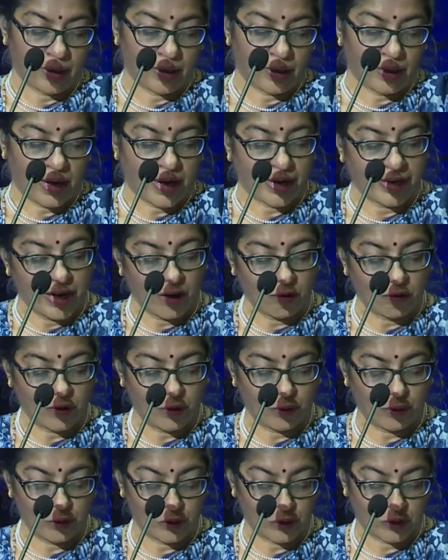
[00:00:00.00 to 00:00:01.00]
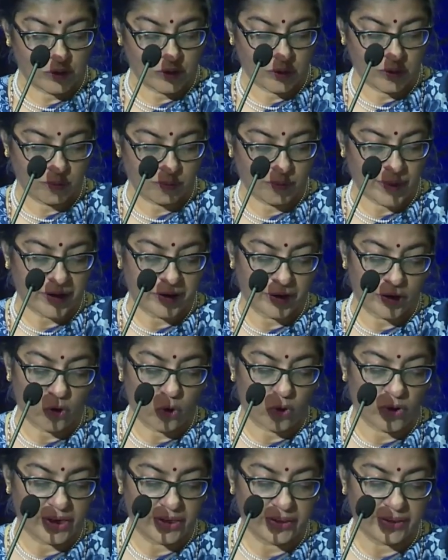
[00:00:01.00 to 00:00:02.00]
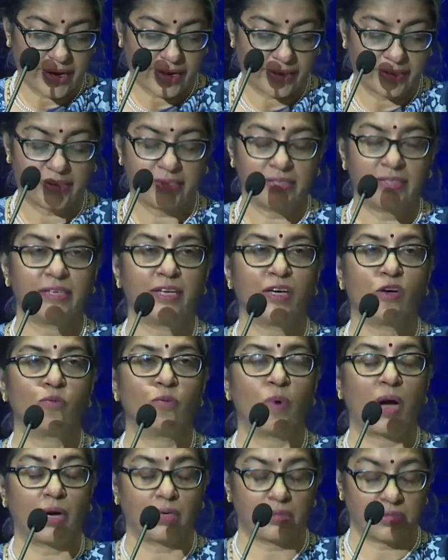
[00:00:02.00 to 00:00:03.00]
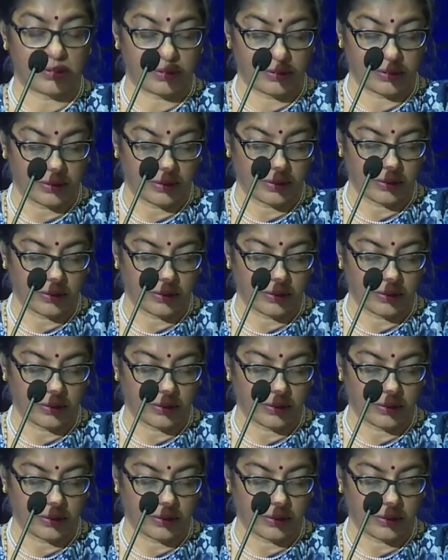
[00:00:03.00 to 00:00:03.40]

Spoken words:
I now close by recalling that this year marks